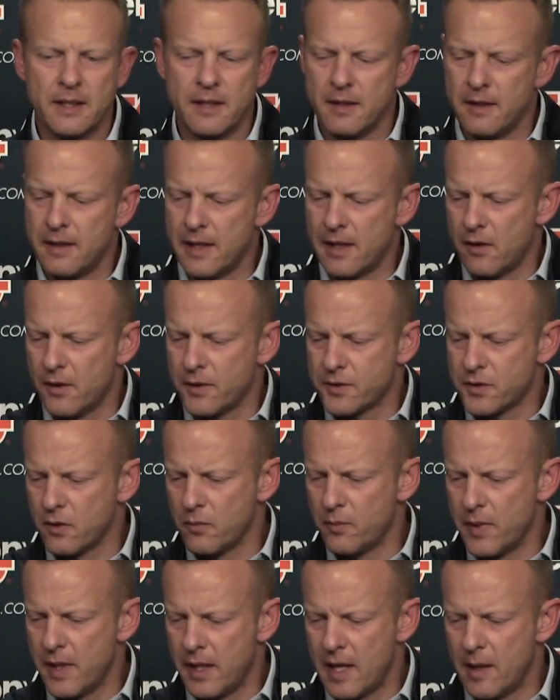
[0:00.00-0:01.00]
And then also
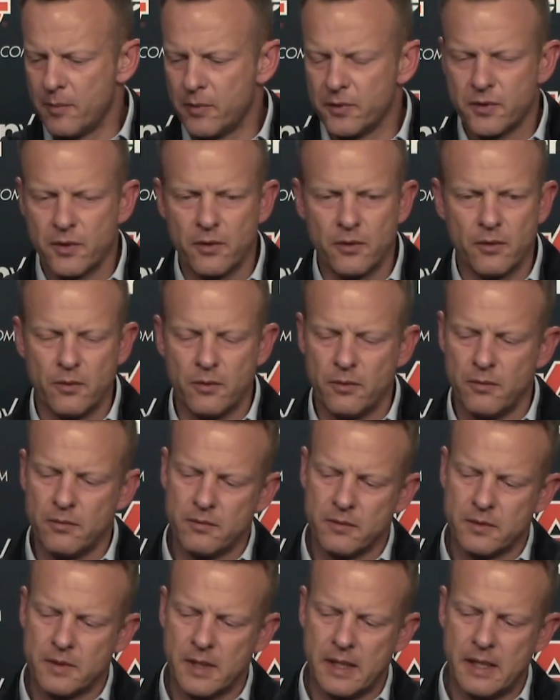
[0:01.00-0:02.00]
being able to
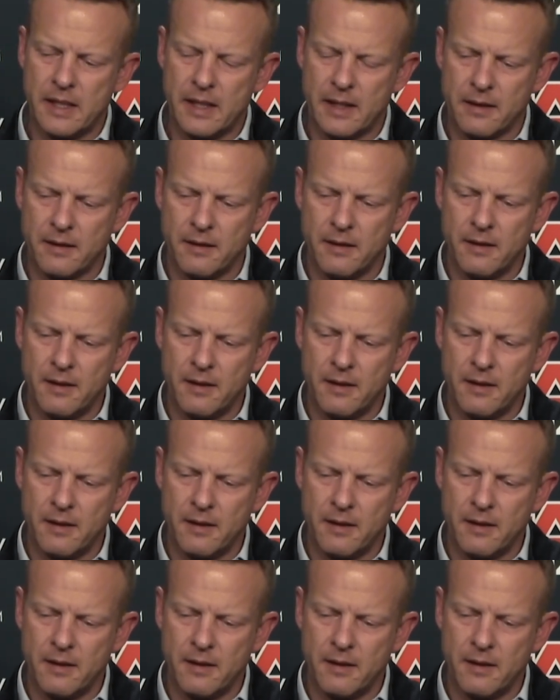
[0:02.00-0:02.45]
get,